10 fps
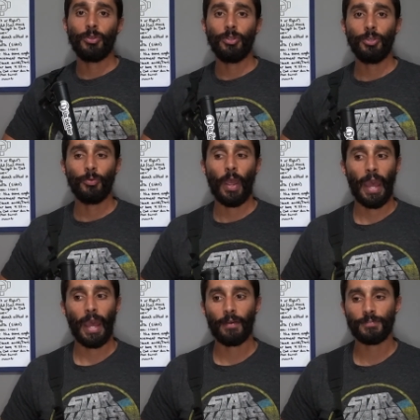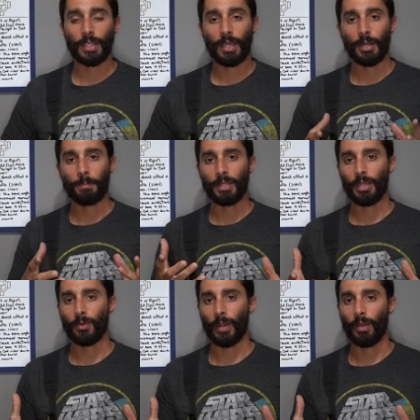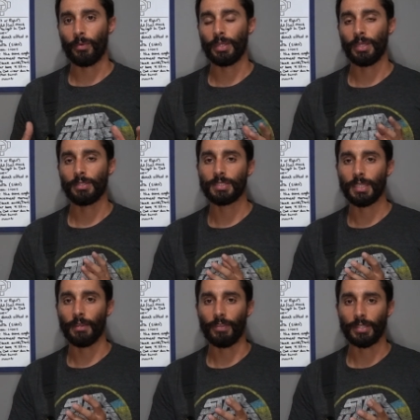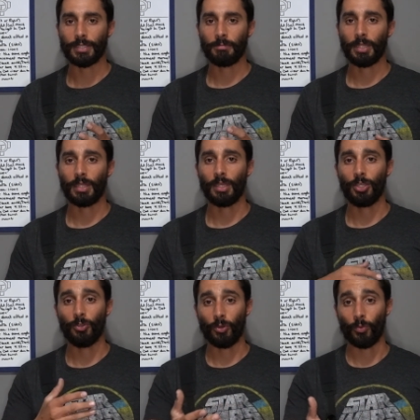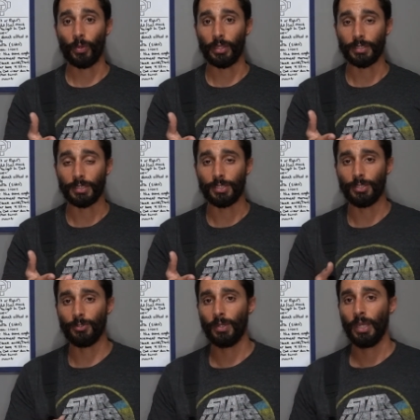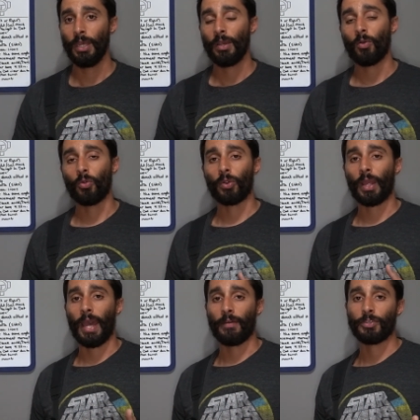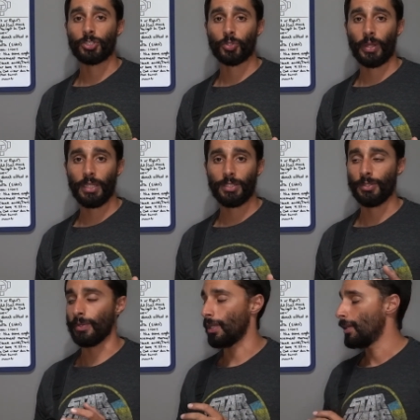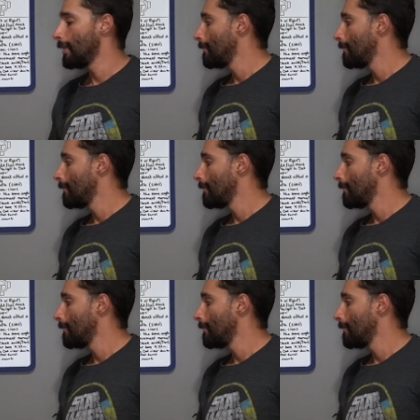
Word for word: you have to kind of play around with it and see if that's something that you're willing to do or have to train to it.